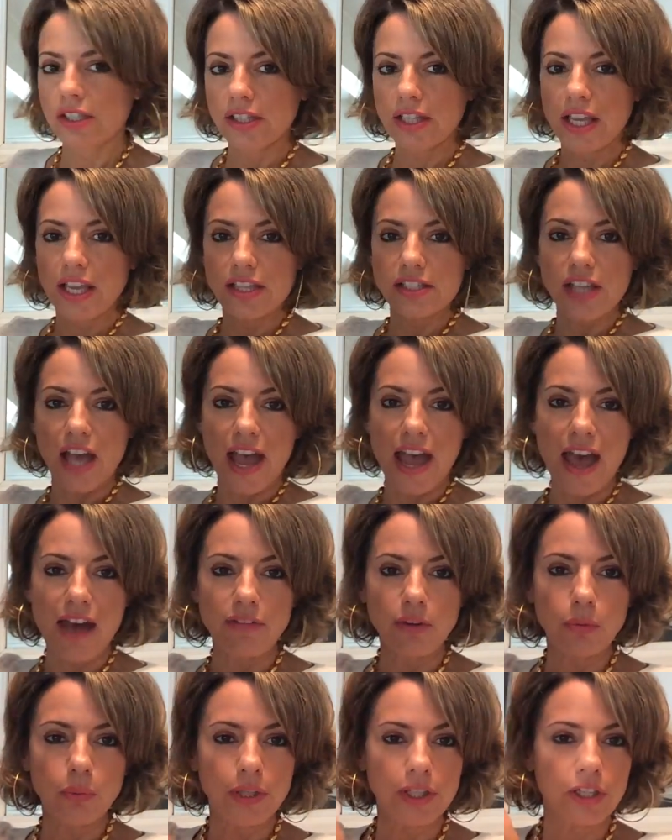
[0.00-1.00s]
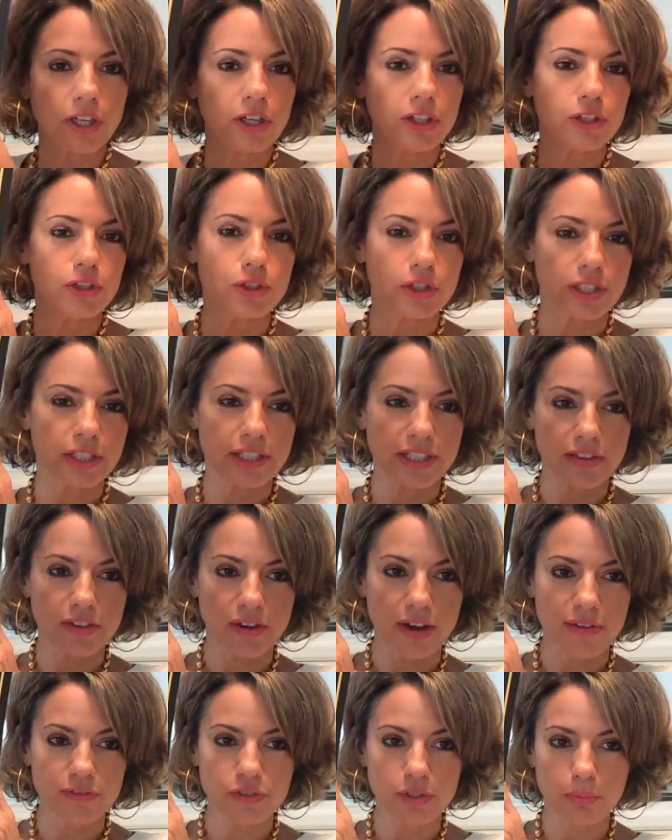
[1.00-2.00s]
I have a winner. You can either
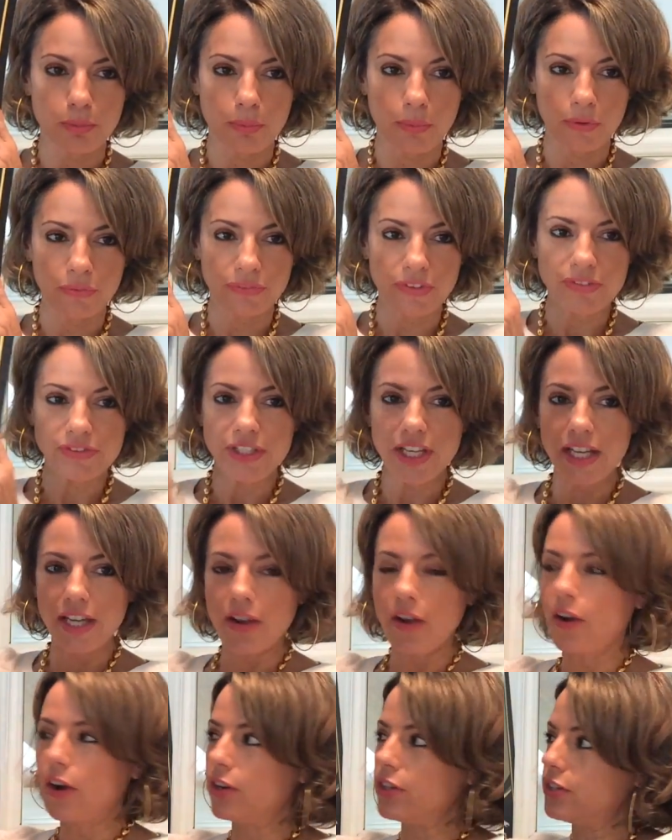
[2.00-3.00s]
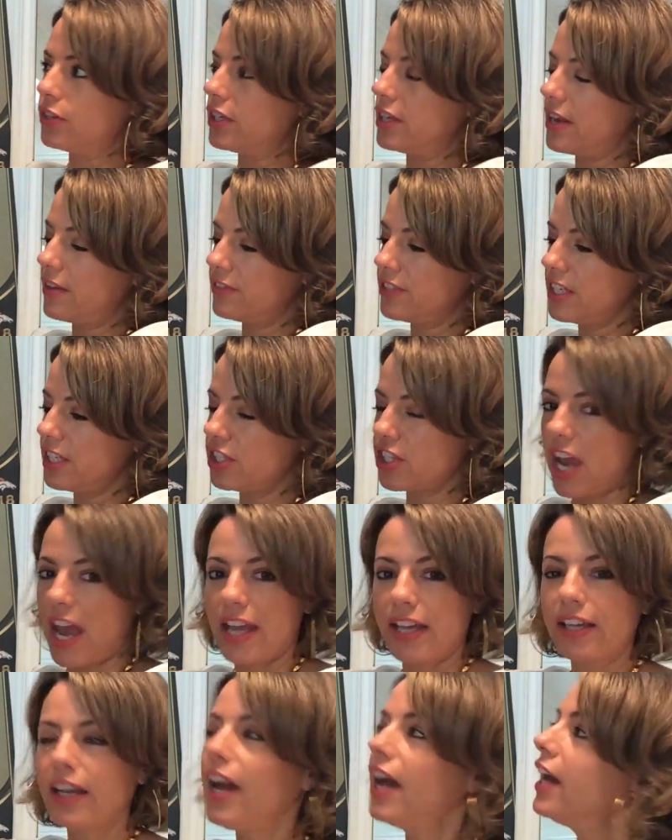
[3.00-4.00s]
have Super Bowl 50 or you can have
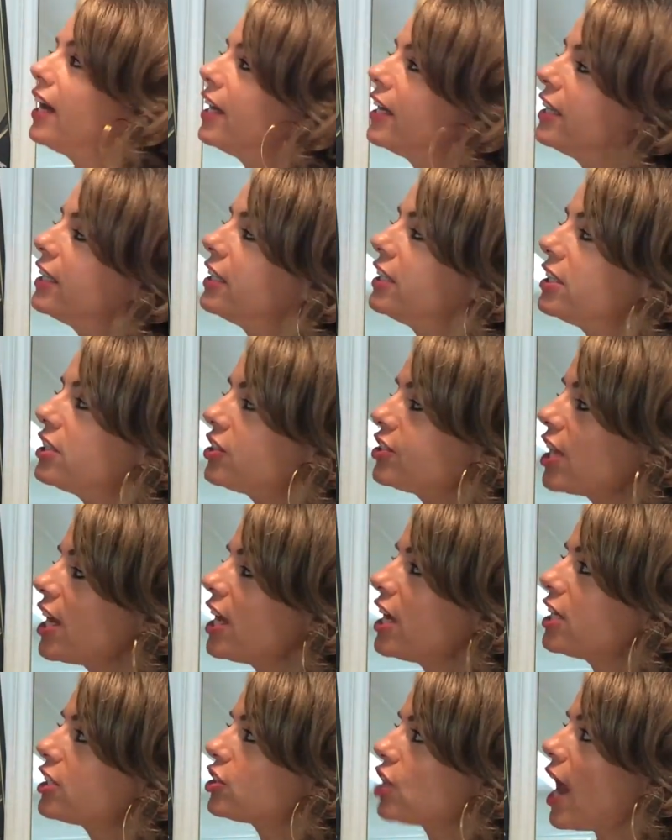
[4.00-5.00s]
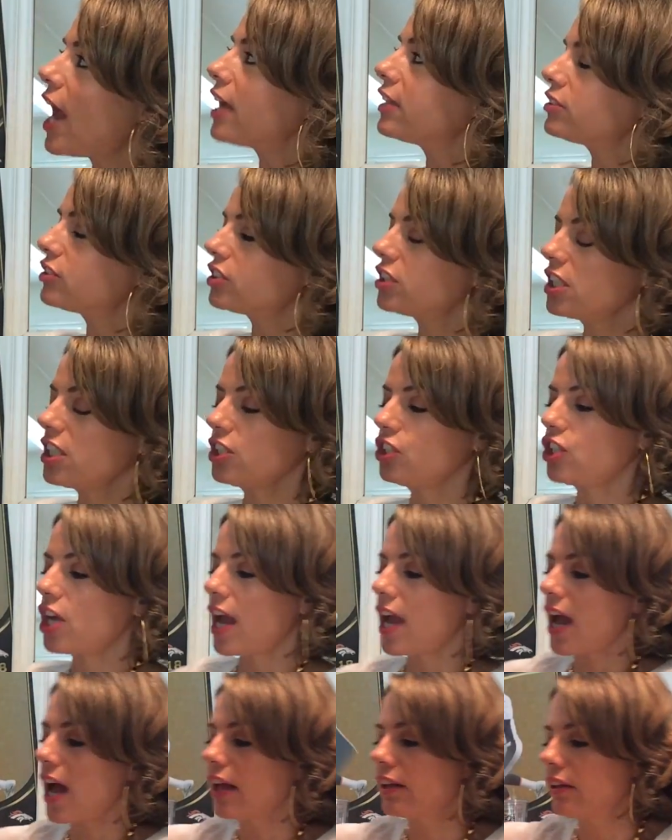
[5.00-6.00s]
CJ.
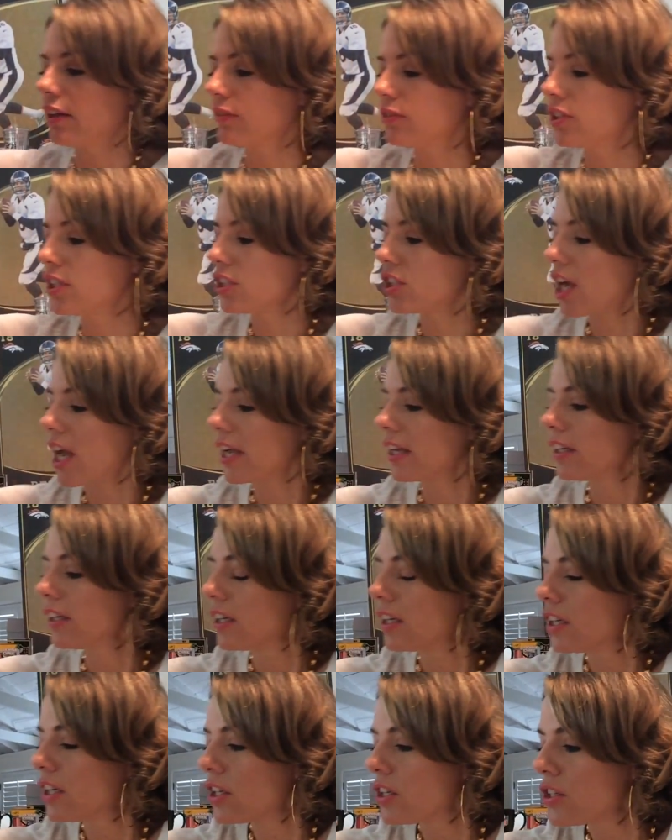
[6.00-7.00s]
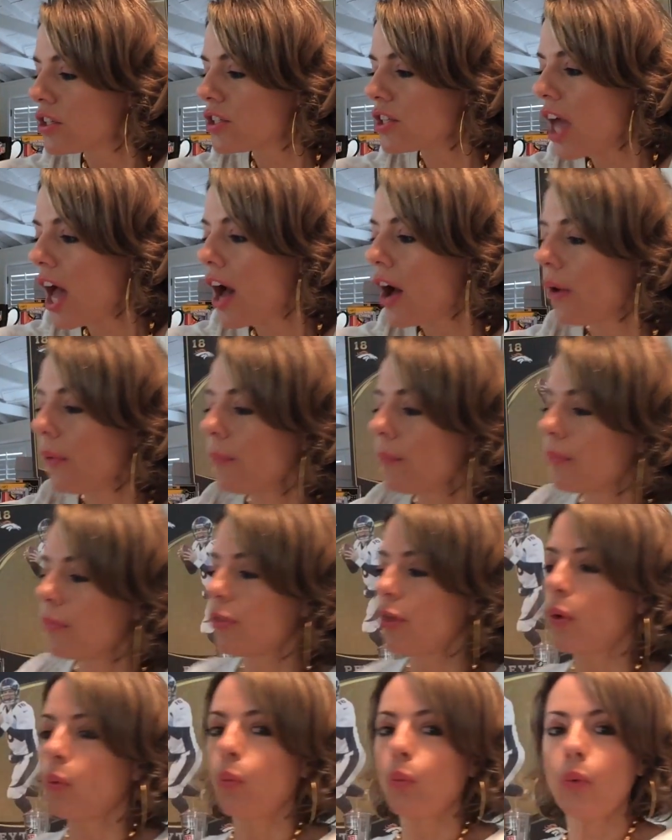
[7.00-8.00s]
CJ! I love CJ. So
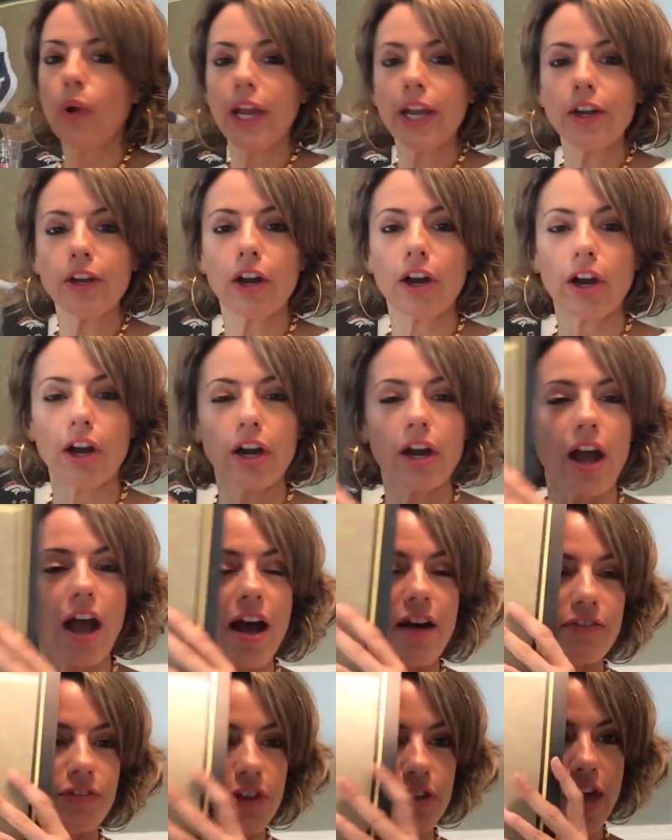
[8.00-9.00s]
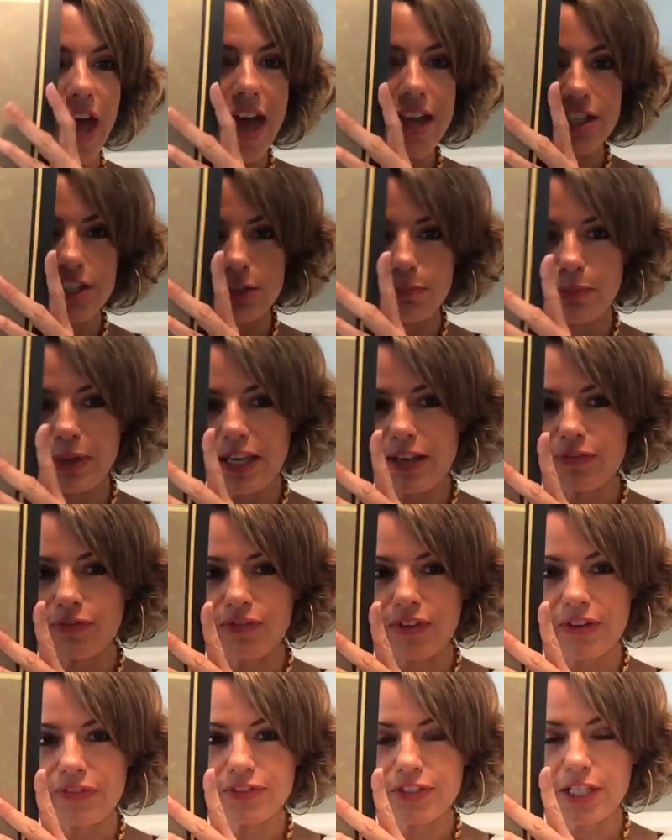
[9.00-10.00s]
the winner of the SB
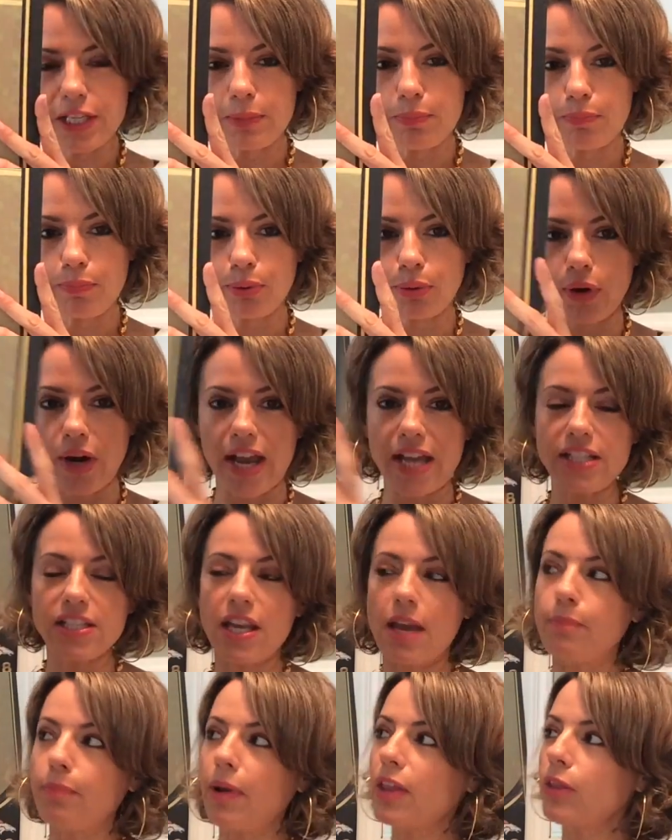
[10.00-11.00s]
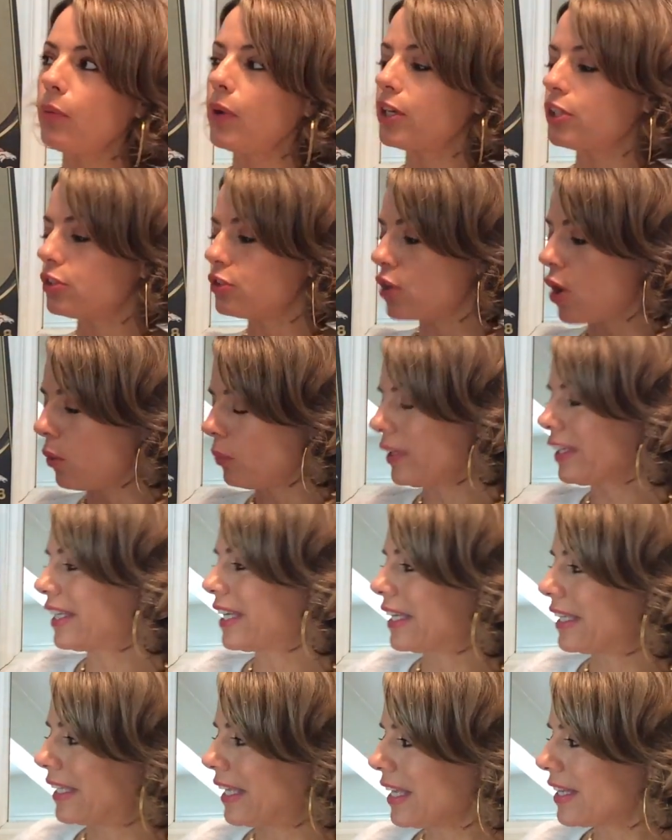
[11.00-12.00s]
50 print, and by the way, no one
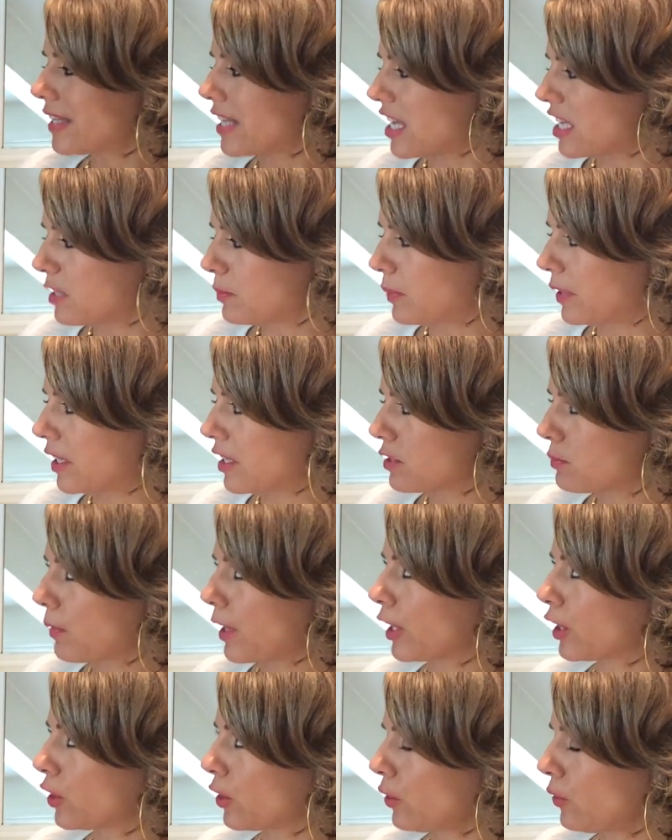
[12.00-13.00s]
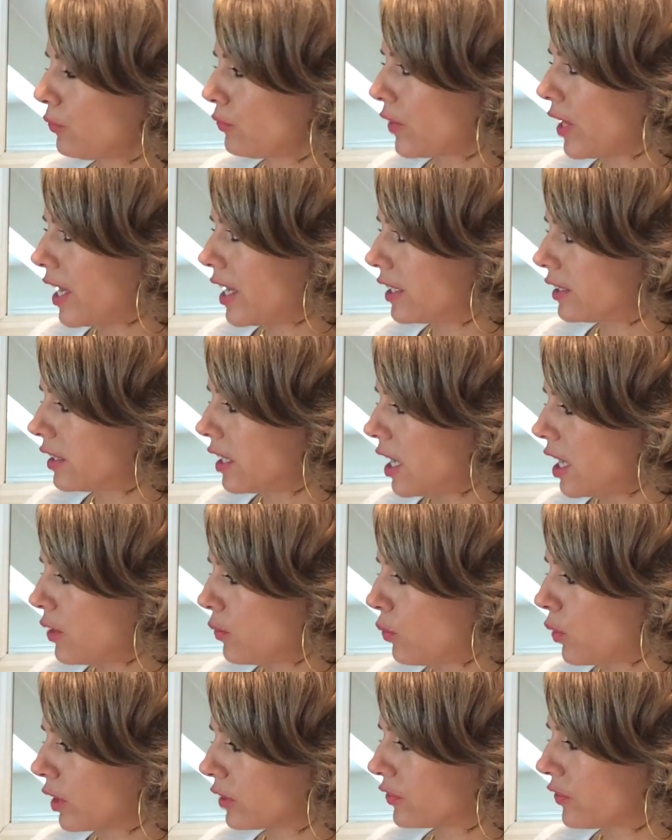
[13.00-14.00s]
can get this because my girlfriend
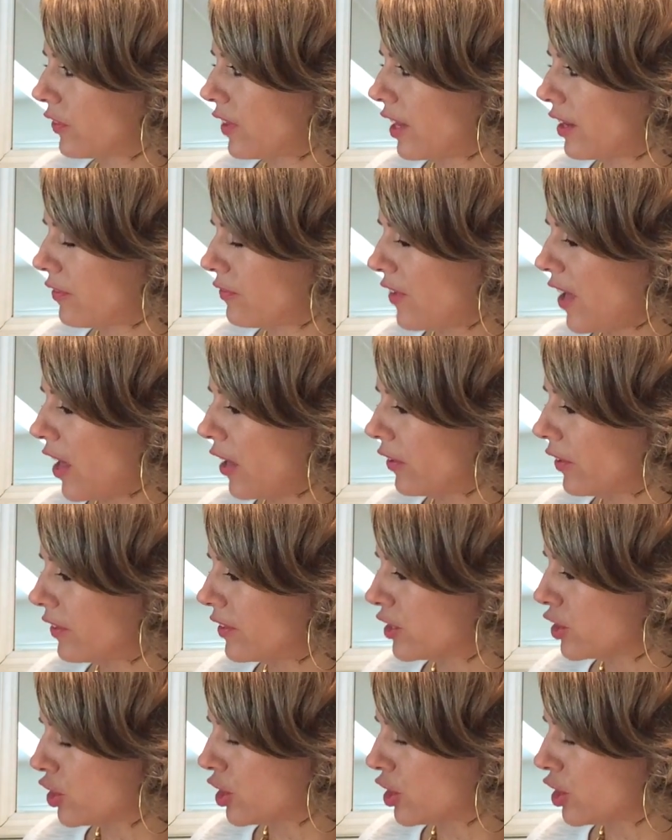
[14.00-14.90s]
works for the NFL and